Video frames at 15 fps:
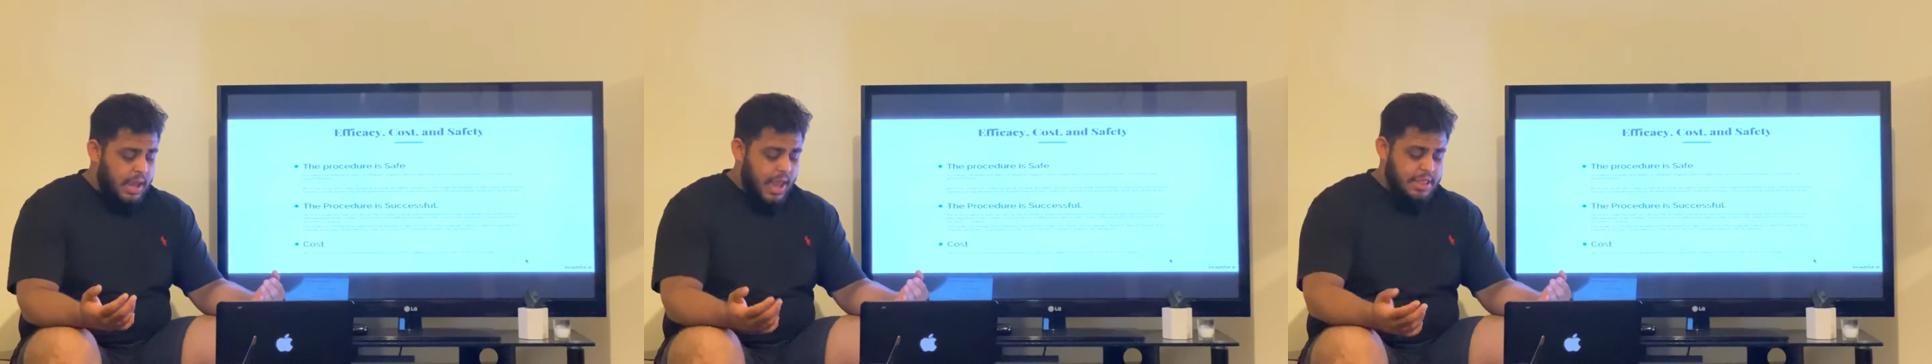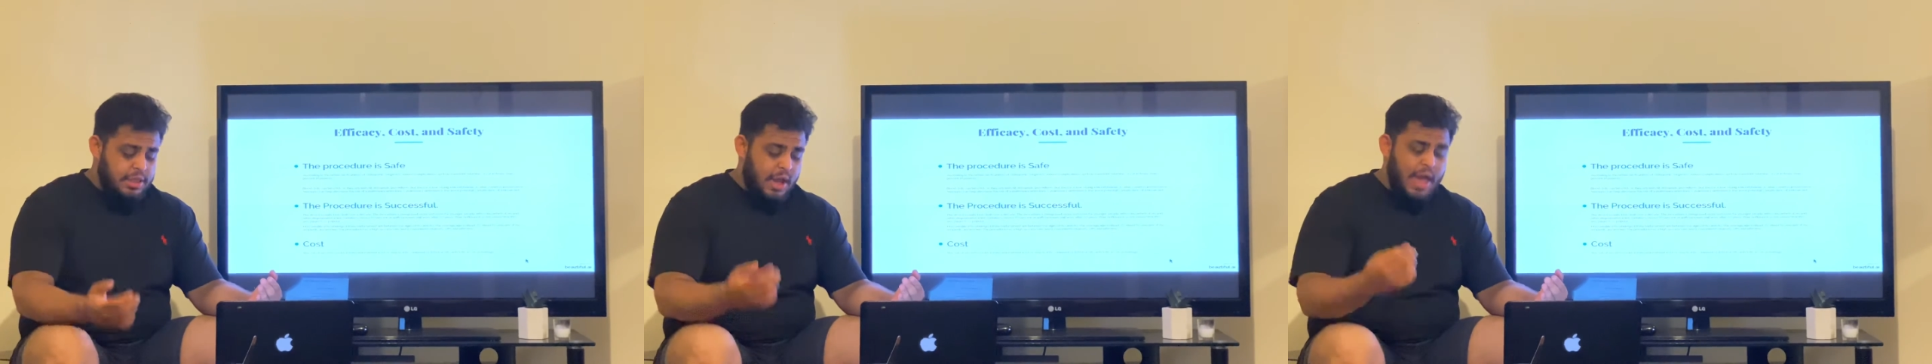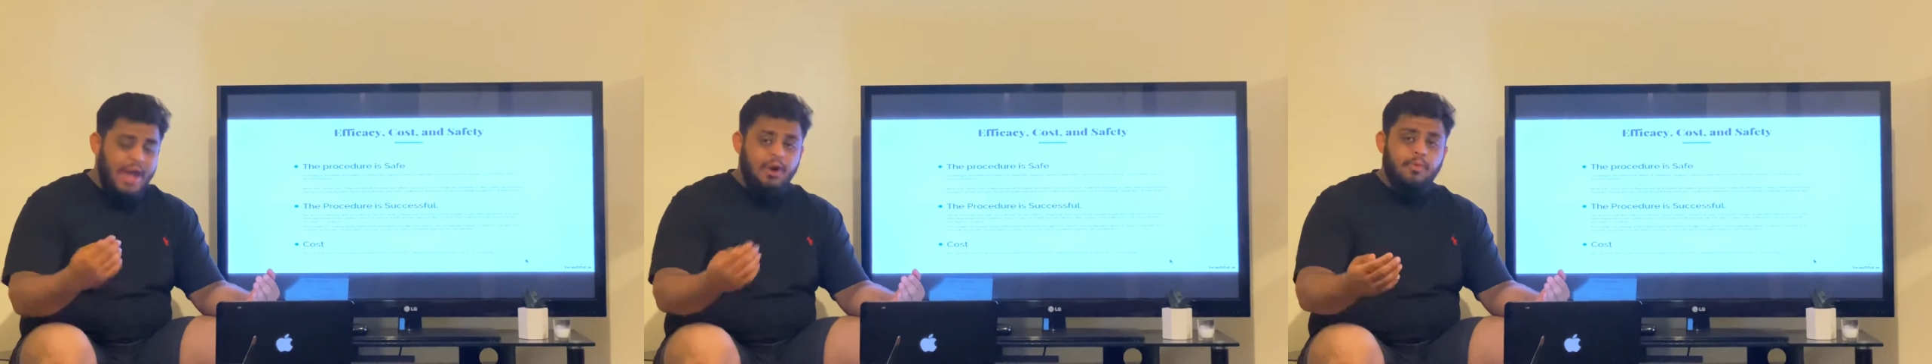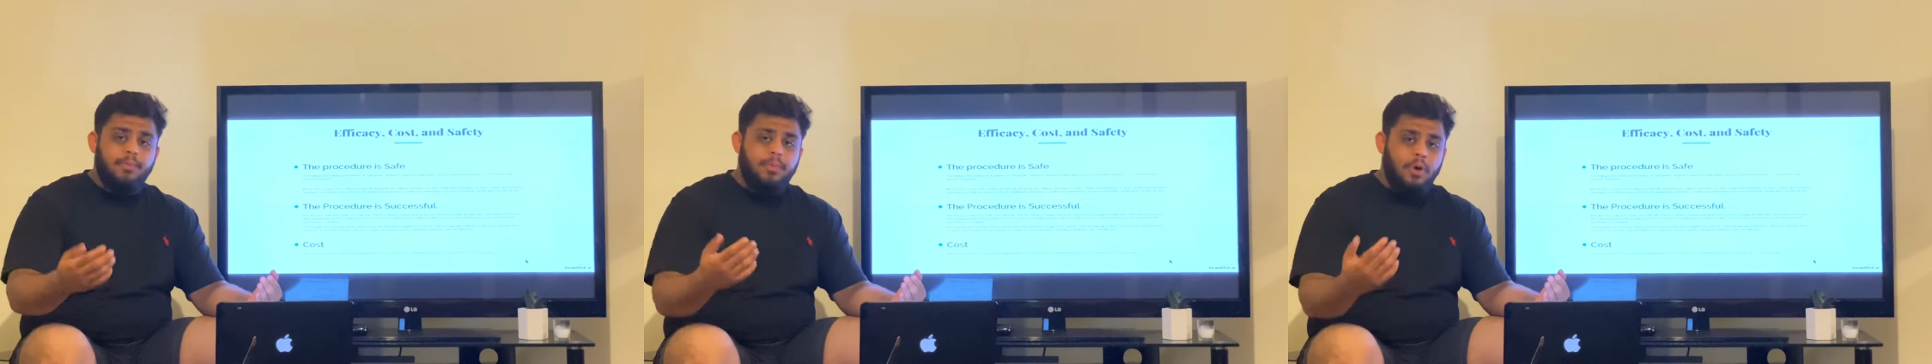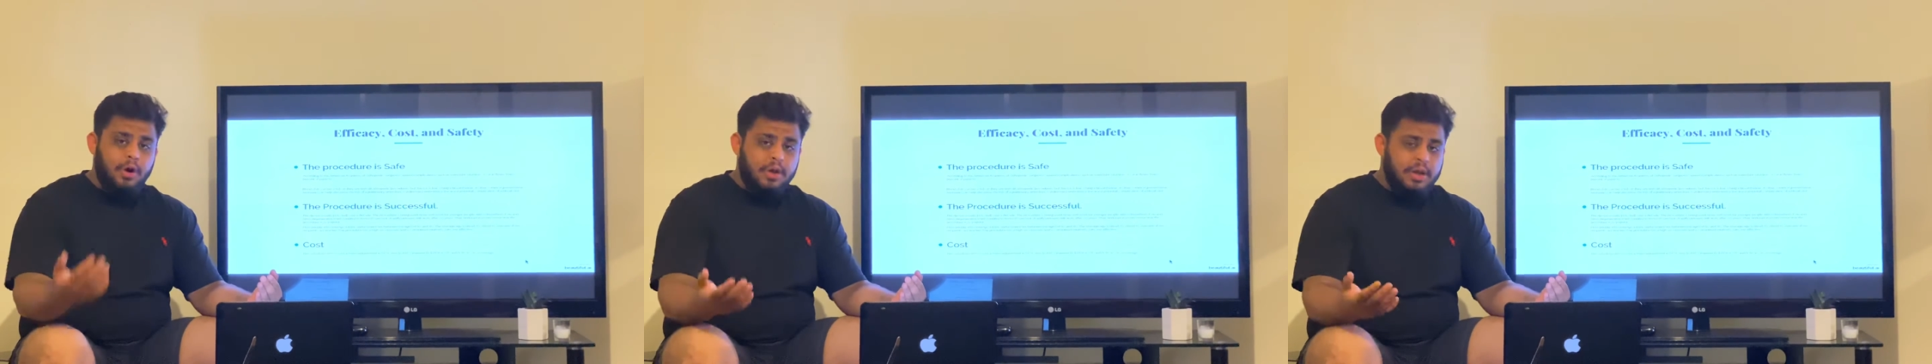the
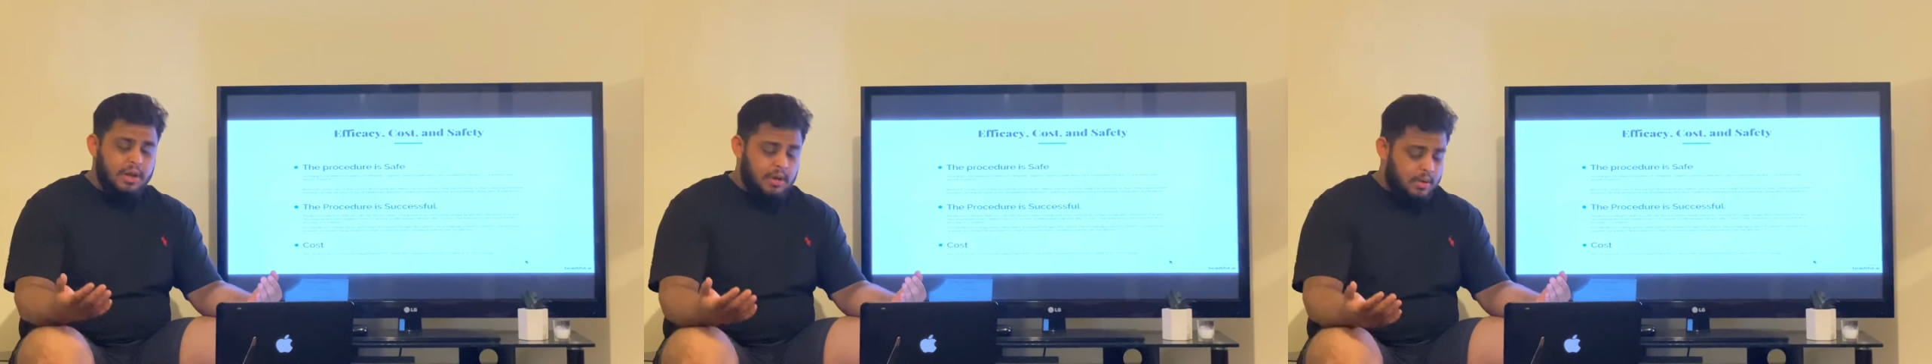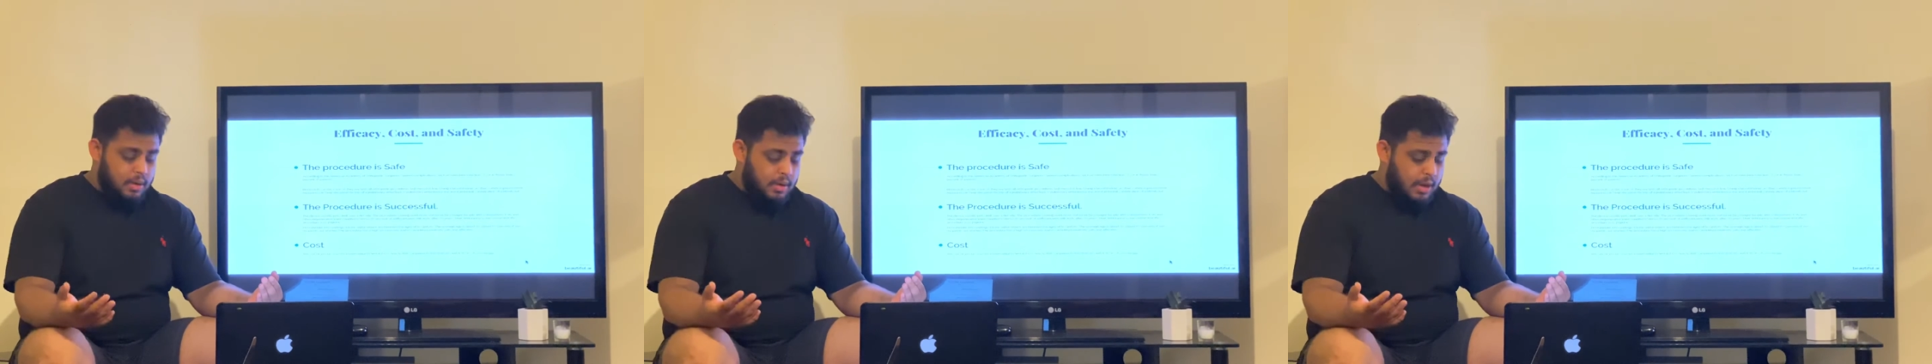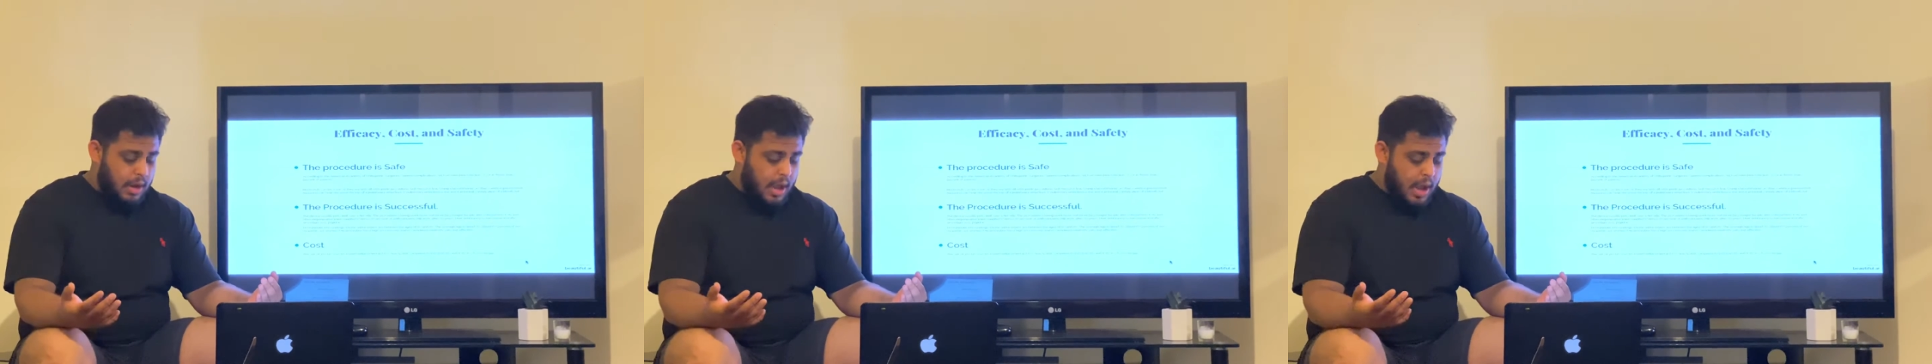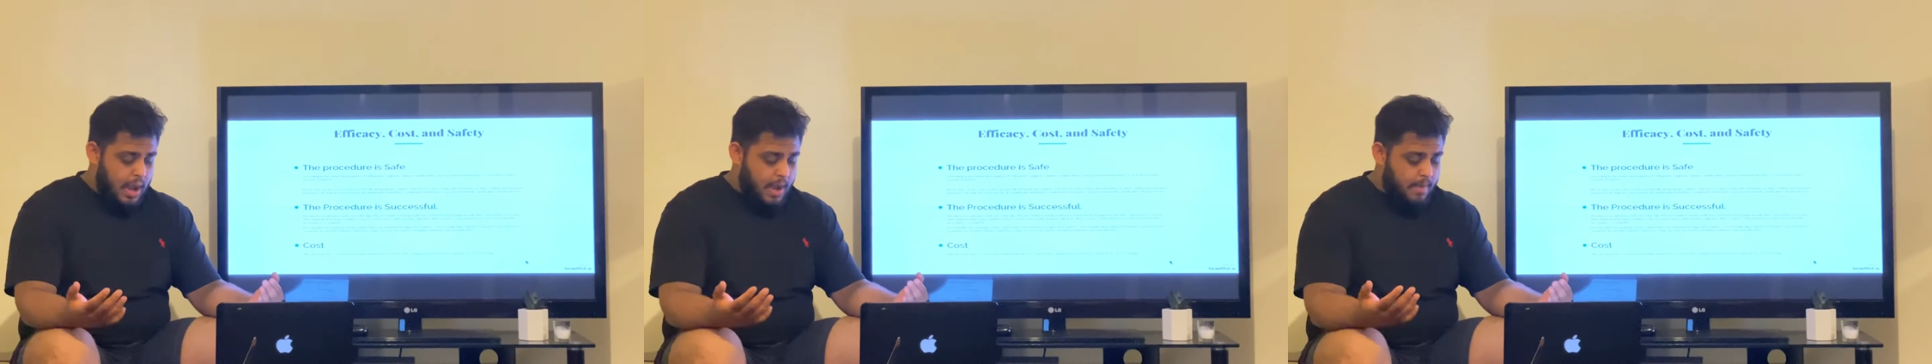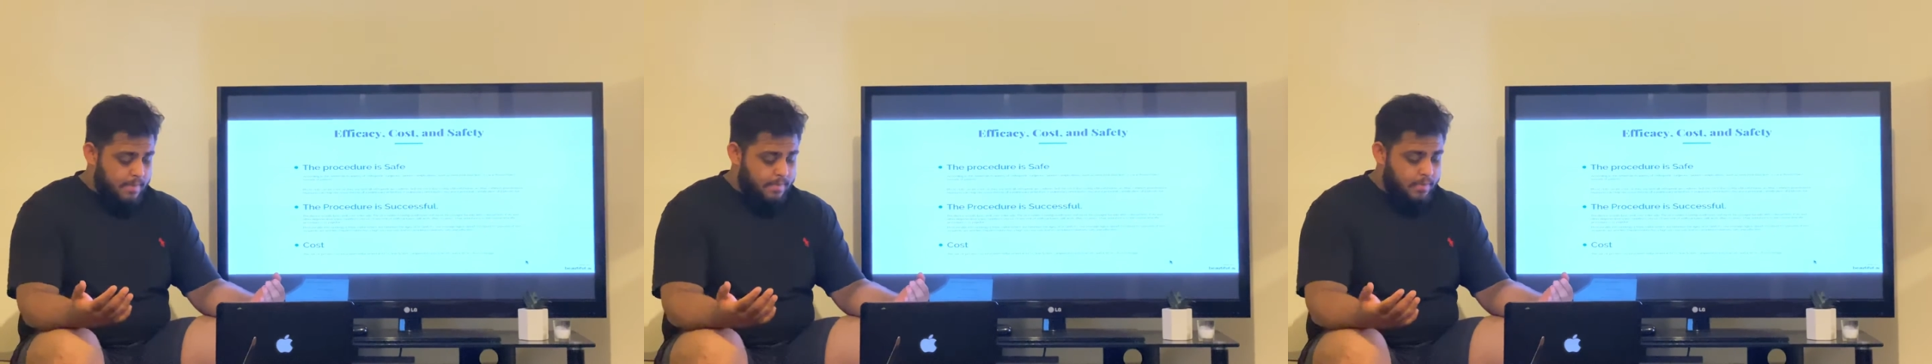out-of-pocket
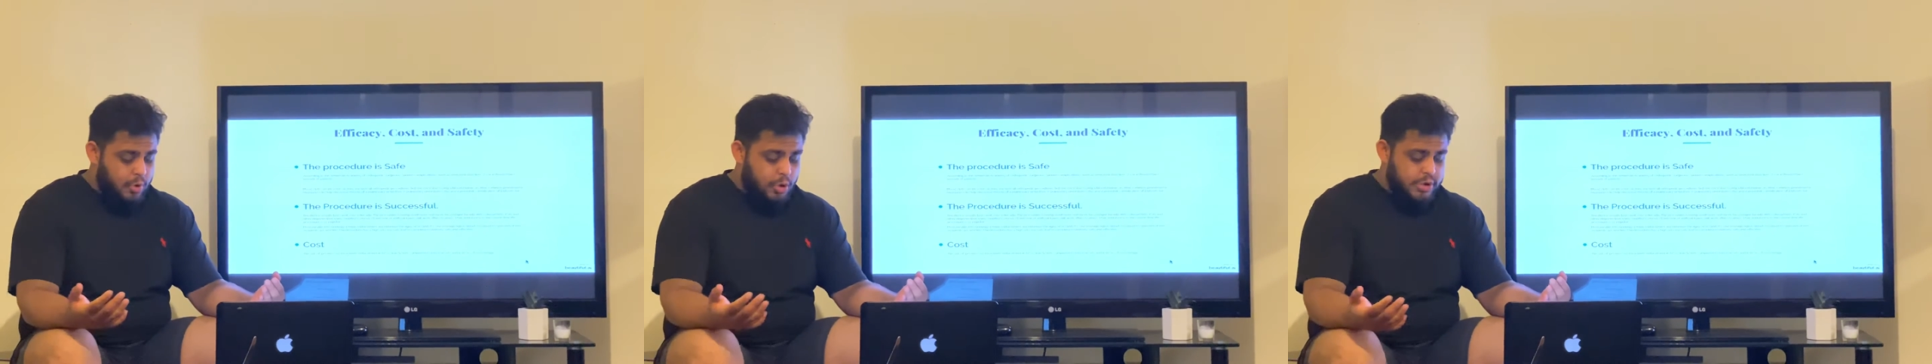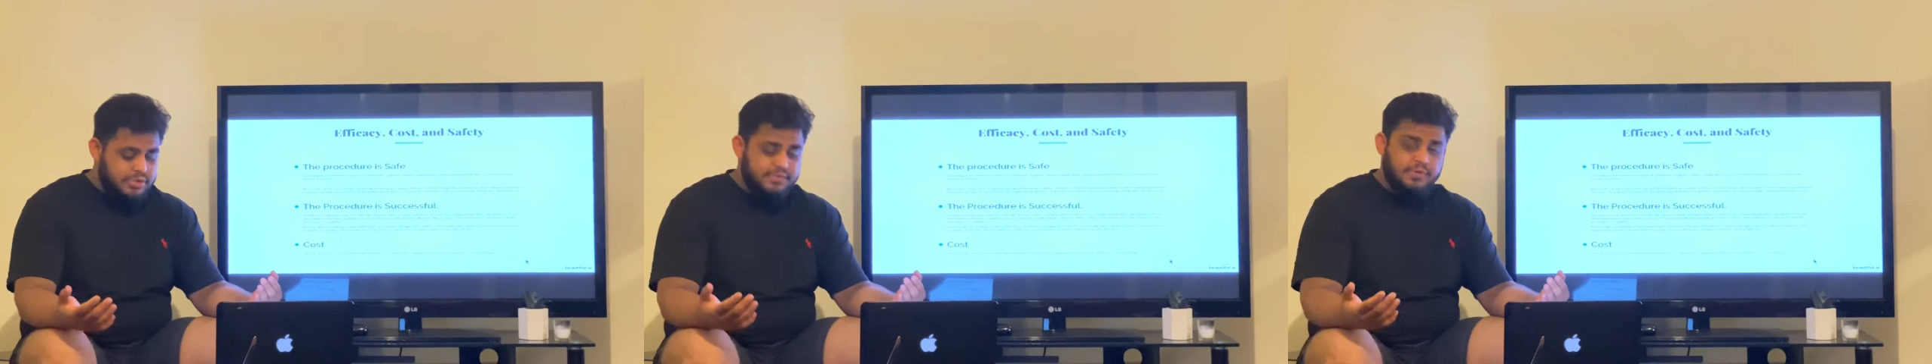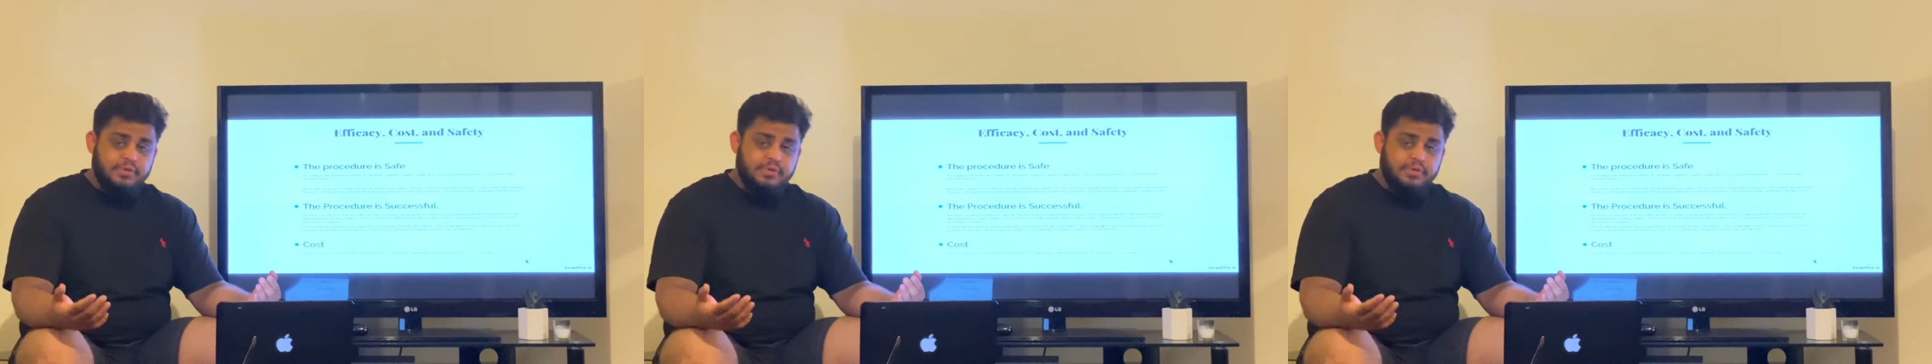cost